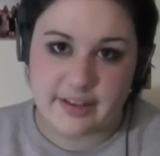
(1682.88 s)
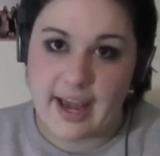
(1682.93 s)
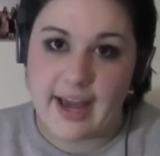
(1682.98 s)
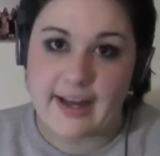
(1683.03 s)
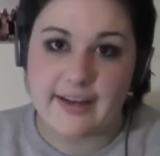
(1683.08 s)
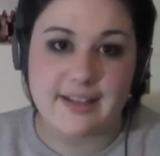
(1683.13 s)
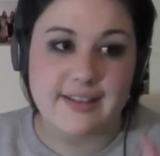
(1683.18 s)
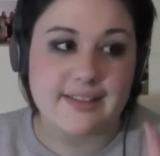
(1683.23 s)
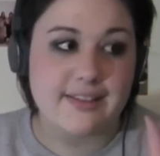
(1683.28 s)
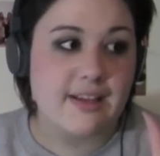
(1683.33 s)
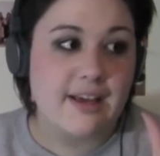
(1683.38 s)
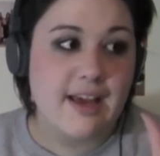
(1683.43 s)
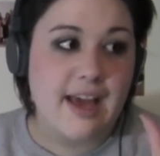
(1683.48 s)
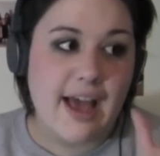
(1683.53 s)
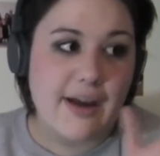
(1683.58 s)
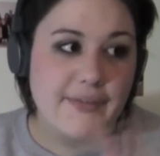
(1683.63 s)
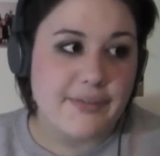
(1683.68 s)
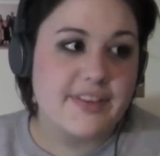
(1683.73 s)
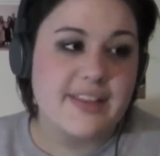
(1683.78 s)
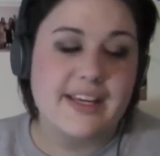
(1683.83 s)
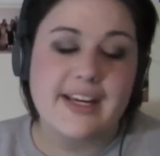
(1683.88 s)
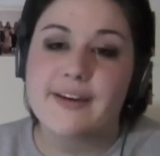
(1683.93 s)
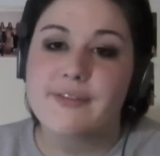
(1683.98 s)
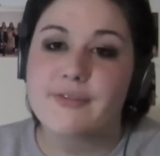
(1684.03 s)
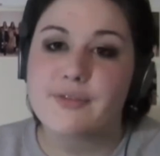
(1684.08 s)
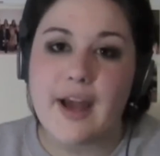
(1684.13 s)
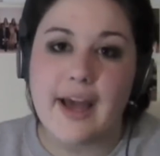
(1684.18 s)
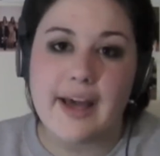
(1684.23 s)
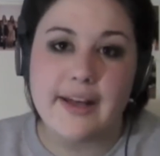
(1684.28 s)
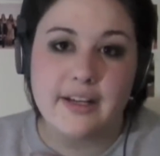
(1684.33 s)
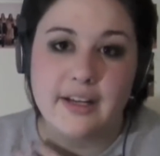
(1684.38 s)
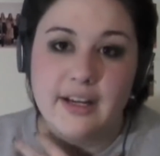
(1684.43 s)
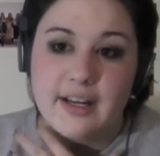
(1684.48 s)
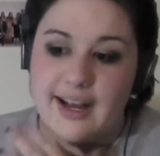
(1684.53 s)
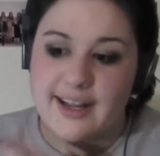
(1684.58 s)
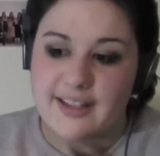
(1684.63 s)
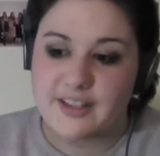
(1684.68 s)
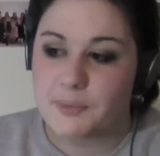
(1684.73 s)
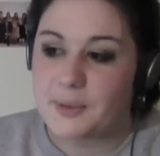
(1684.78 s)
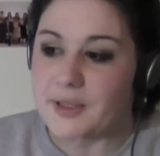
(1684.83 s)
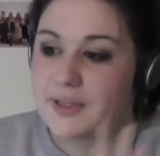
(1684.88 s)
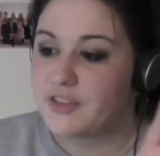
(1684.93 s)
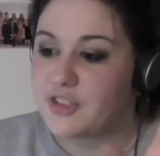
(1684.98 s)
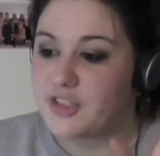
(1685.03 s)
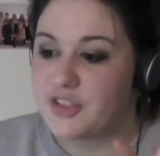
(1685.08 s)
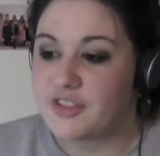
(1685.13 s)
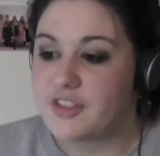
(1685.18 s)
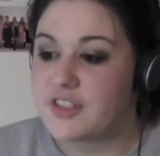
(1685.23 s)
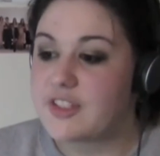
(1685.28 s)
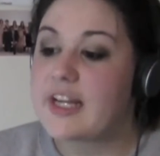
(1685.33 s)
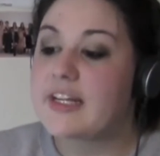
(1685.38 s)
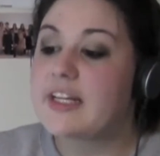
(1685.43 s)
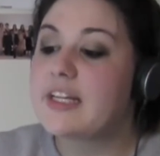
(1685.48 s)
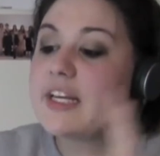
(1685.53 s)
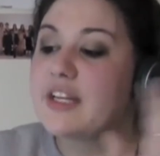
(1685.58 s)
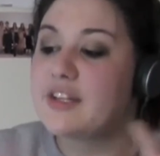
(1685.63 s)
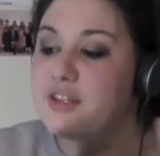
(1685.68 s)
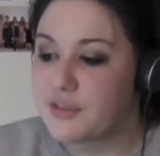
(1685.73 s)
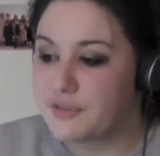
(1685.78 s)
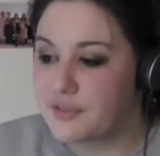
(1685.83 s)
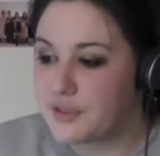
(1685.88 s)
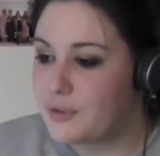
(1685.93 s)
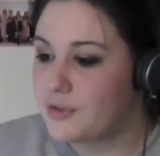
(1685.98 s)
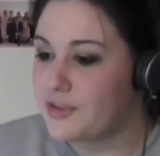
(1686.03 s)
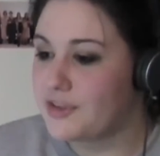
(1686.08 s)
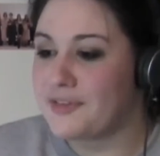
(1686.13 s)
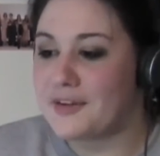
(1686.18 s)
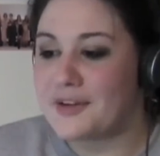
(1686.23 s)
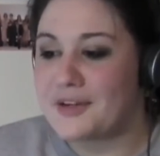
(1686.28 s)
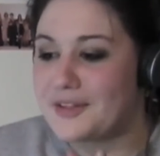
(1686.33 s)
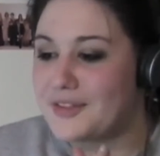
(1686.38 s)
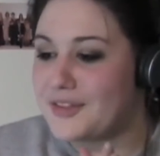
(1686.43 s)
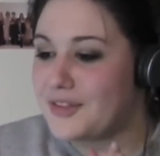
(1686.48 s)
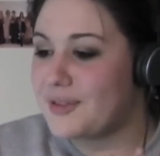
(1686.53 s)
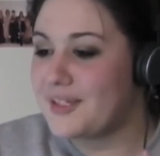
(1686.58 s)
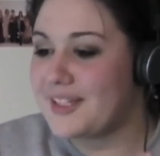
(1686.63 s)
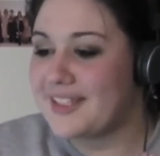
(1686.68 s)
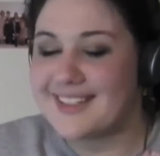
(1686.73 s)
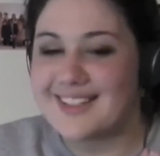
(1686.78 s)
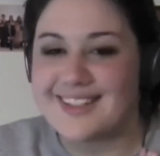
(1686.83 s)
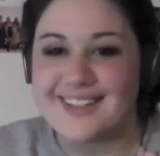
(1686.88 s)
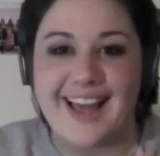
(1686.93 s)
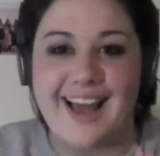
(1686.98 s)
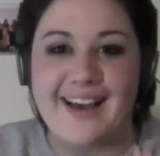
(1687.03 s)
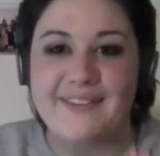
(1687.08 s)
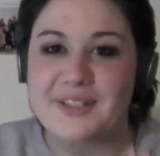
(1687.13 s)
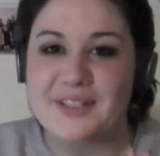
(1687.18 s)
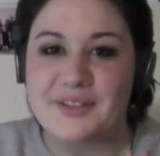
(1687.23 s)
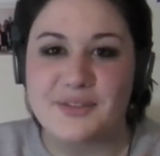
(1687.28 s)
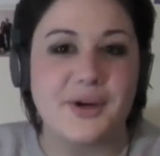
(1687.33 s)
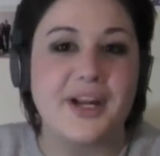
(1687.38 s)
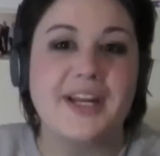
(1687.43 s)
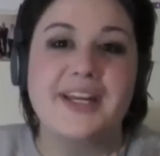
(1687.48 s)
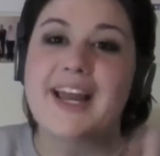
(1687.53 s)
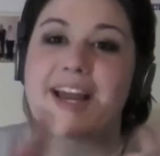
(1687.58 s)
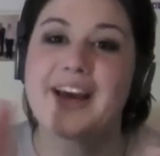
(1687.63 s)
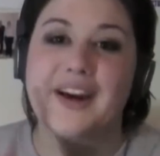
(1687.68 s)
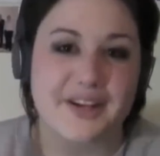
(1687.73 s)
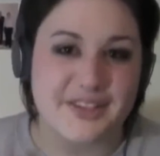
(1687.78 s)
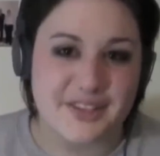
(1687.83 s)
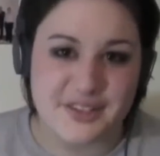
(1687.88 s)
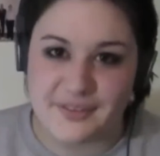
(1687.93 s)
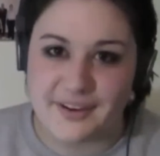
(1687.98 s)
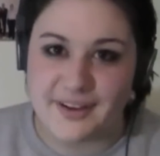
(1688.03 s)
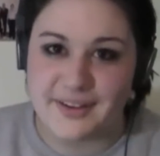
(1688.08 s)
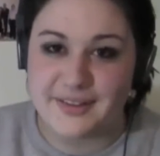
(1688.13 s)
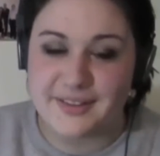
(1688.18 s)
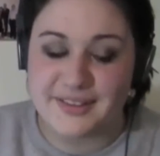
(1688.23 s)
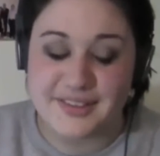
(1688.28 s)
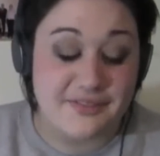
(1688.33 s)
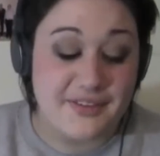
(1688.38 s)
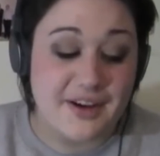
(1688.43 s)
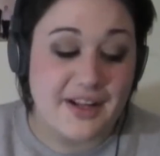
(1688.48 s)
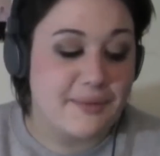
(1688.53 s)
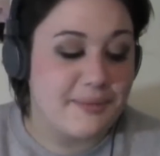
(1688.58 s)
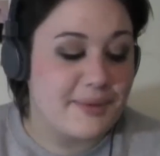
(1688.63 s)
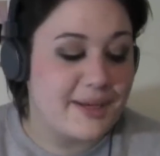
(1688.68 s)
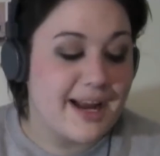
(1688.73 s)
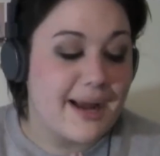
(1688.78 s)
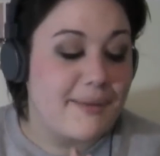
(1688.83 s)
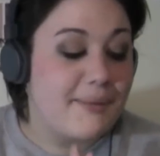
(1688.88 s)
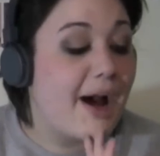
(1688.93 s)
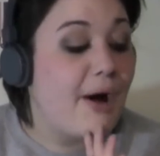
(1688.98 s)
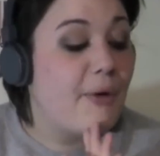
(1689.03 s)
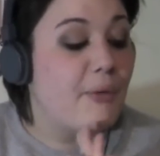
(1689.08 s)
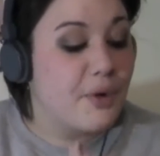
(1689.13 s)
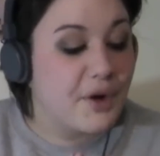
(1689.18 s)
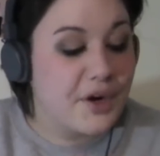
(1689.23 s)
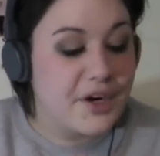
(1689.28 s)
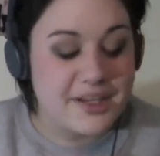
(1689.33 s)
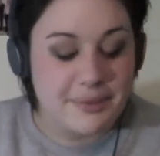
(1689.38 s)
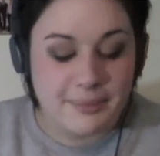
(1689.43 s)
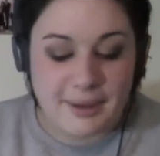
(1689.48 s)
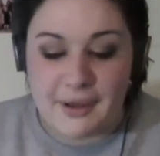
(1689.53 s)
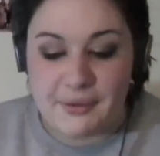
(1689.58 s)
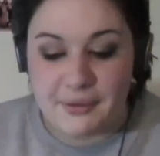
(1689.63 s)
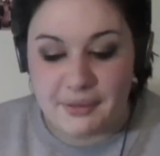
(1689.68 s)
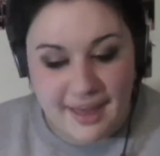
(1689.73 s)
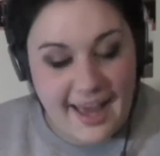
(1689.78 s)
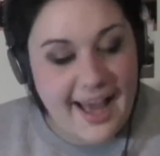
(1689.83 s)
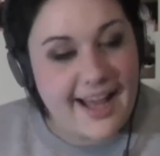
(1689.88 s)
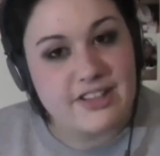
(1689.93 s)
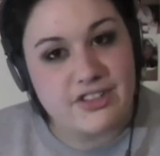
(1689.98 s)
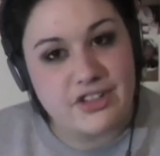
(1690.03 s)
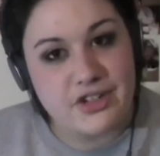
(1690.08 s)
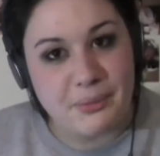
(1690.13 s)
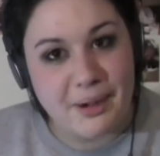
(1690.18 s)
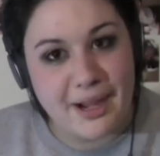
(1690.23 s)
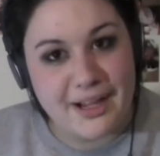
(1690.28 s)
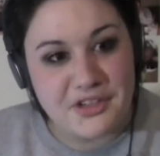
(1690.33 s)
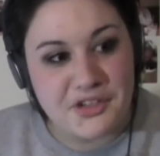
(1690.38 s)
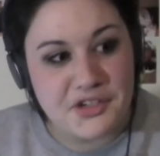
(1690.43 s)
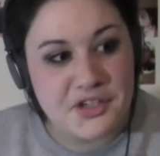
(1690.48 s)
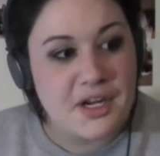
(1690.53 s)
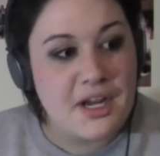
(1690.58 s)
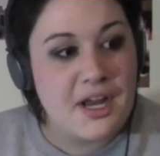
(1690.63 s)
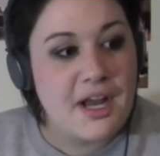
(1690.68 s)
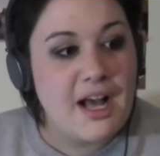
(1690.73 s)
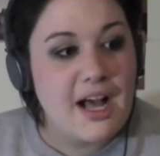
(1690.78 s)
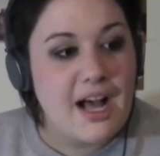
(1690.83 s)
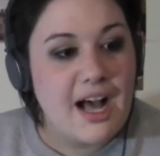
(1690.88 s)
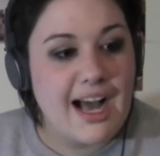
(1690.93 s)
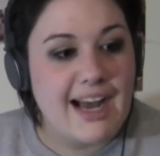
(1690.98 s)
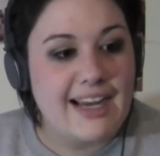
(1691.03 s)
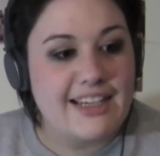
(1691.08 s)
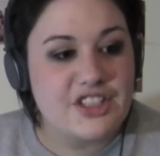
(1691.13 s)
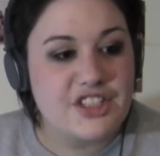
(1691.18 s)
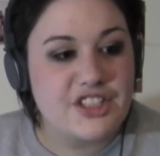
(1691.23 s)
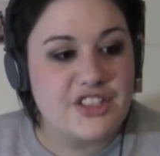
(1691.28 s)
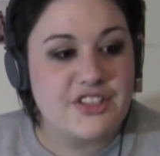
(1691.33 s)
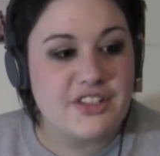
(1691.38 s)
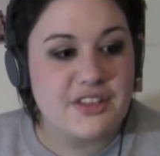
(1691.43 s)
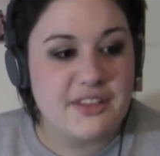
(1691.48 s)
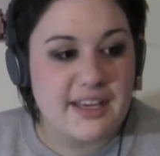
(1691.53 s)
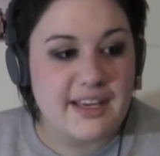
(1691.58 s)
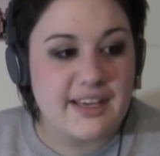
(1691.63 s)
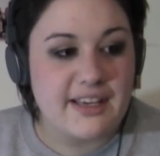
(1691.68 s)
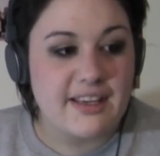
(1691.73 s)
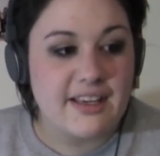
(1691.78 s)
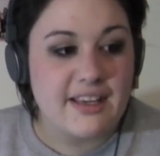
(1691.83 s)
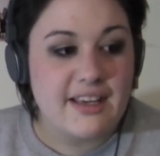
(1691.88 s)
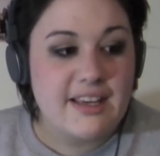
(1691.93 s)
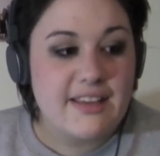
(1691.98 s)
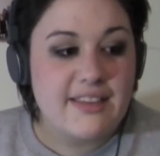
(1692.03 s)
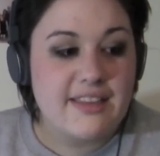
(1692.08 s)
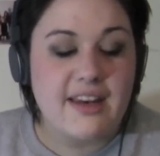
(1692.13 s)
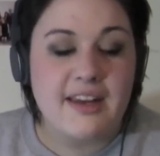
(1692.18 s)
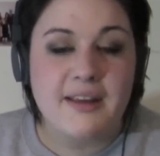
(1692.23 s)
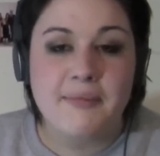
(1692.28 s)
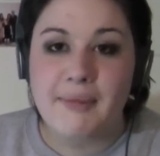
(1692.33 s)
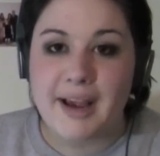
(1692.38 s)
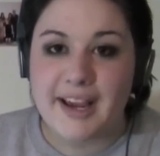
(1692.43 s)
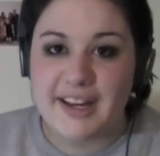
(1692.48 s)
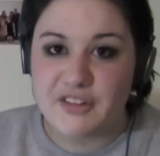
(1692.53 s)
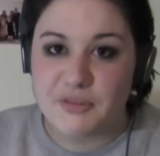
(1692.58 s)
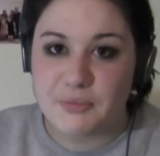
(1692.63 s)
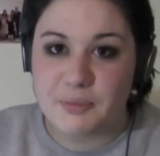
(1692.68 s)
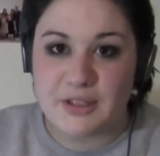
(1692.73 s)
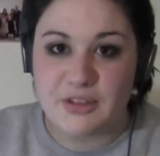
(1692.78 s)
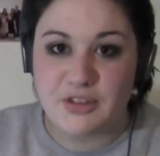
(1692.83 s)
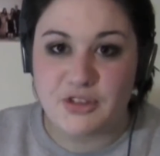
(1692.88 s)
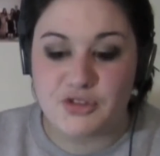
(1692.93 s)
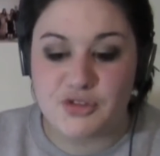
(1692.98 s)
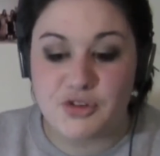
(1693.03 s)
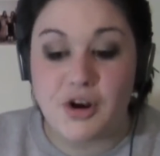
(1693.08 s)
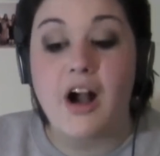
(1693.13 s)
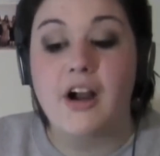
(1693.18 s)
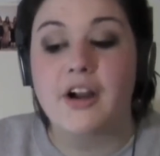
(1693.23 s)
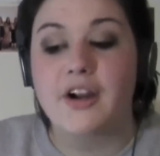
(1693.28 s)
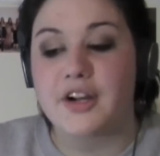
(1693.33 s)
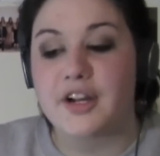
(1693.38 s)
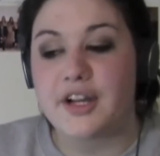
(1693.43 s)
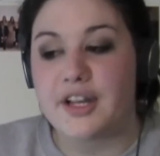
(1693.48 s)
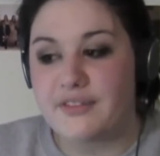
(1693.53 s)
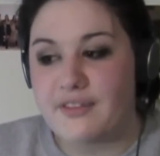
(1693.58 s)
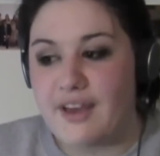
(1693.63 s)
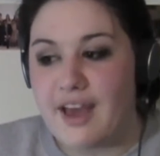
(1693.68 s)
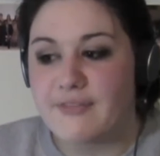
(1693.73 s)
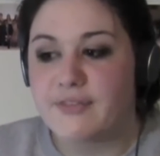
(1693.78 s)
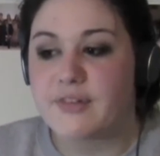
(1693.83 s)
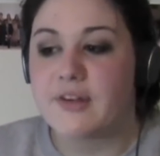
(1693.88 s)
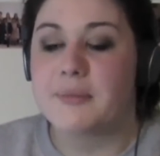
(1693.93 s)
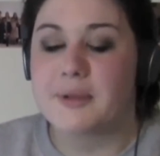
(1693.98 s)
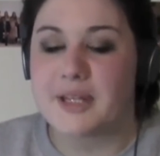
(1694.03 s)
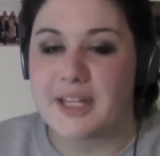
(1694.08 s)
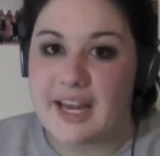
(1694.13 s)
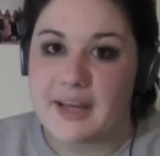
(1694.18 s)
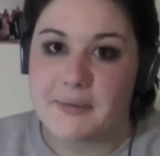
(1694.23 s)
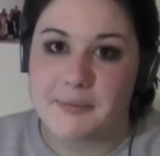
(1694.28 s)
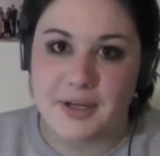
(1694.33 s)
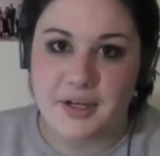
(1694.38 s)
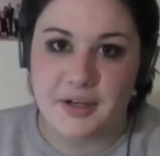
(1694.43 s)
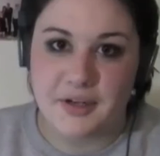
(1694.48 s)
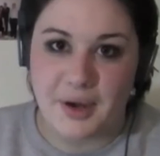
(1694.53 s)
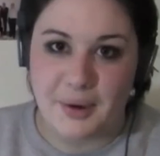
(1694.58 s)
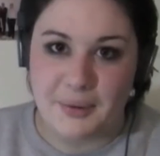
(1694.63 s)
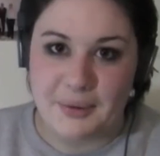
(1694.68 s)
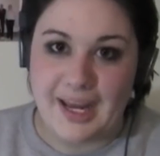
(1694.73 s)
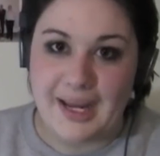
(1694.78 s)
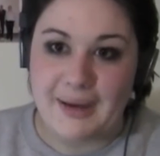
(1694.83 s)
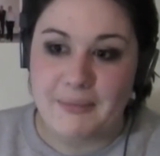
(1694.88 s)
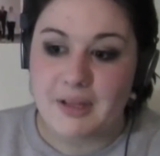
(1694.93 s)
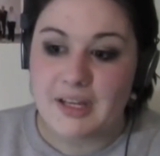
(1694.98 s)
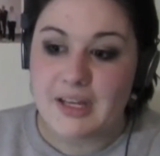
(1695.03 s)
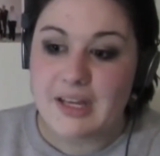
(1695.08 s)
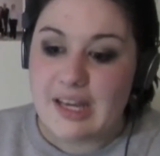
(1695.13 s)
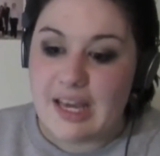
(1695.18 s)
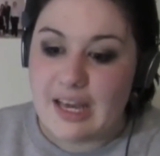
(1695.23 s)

Katniss. Everything I've read has been just stunning interviews of her having great character development. I'm not worried about that so much. I just think that it might have been stronger if everybody had been a no-name.